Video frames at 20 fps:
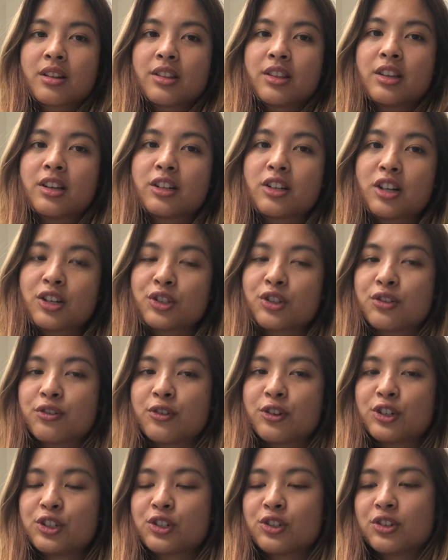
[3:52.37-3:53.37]
The
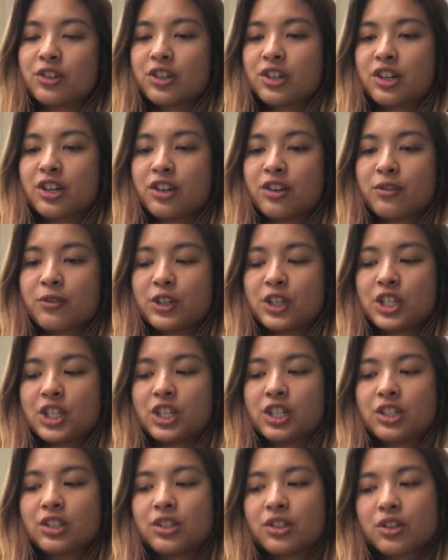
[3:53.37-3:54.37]
glossopharyngeal nerve, which
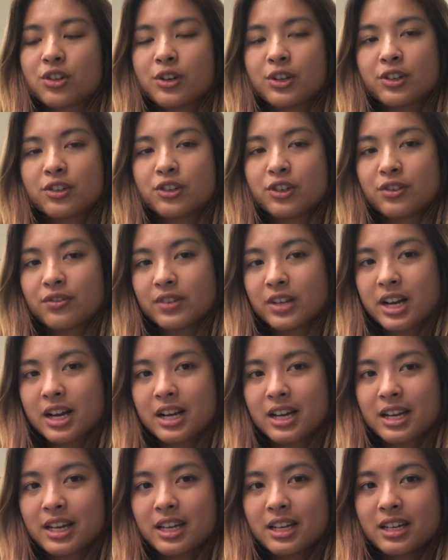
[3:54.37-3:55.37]
is the cranial nerve
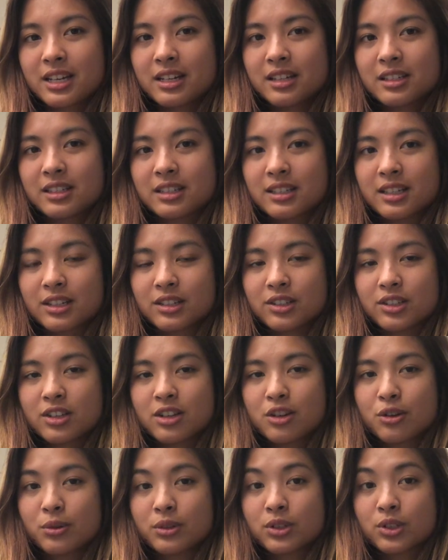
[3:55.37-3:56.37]
9, and this has to
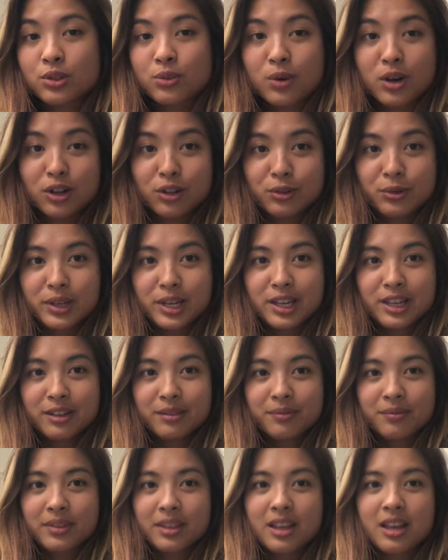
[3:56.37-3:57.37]
do with swallowing.
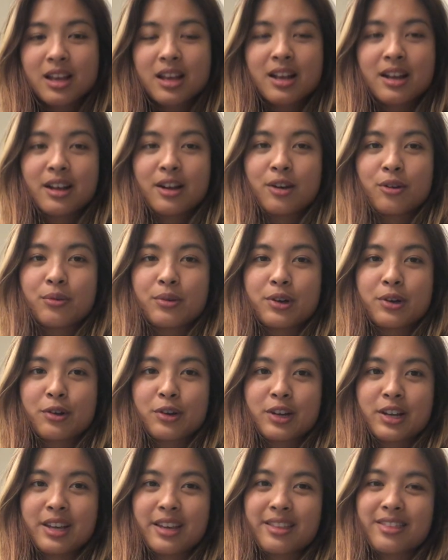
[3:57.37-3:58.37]
We
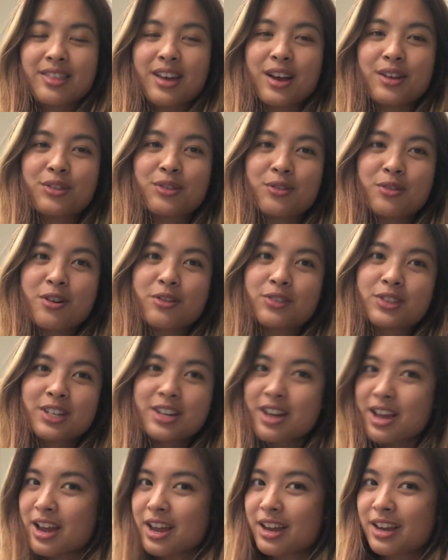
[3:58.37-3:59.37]
already get that throughout the
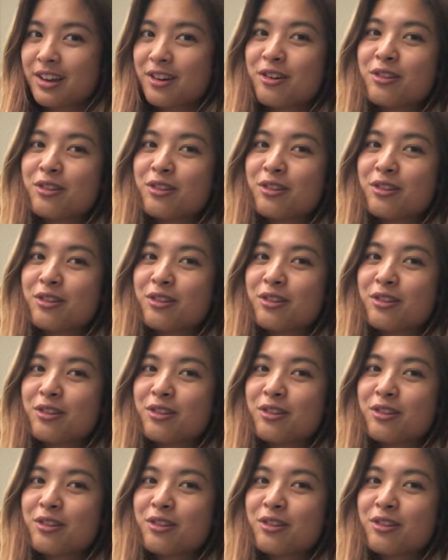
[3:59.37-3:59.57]
day,